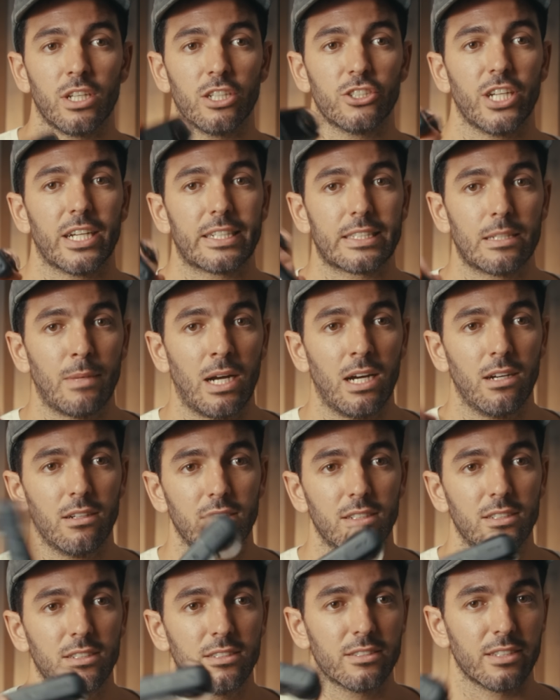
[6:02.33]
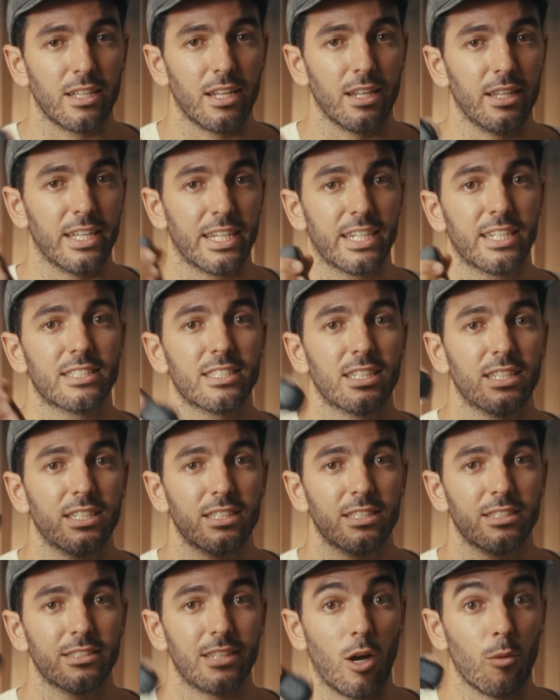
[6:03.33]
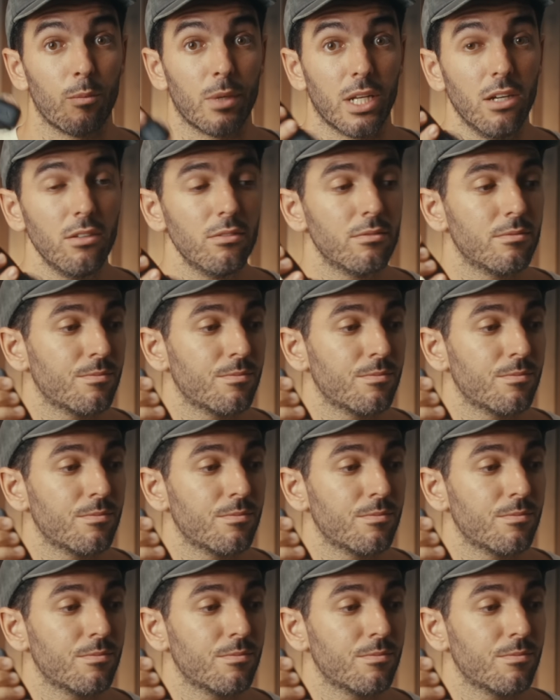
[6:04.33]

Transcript: want to check them out, they're linked down below.